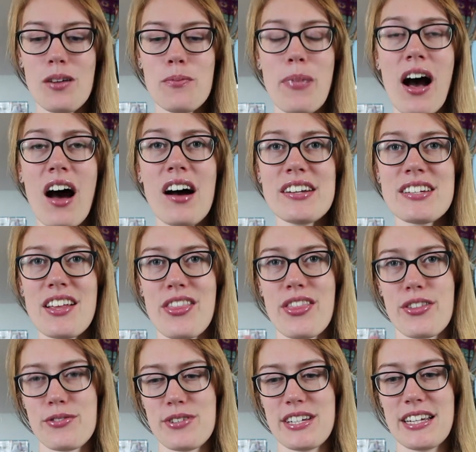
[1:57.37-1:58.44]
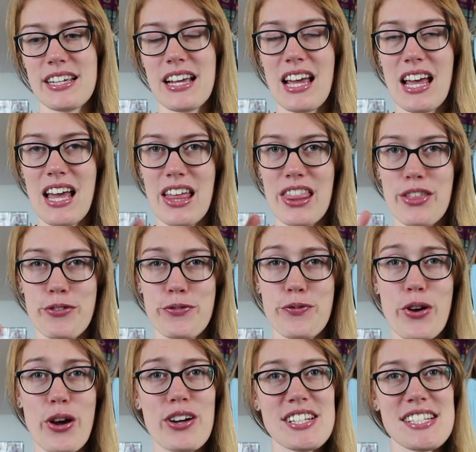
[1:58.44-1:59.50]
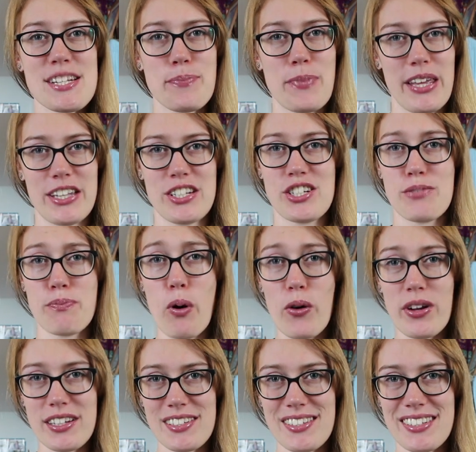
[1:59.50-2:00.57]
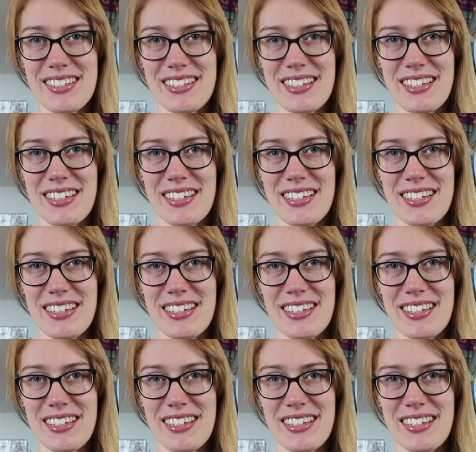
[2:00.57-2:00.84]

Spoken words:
Part 3. The first pinch point.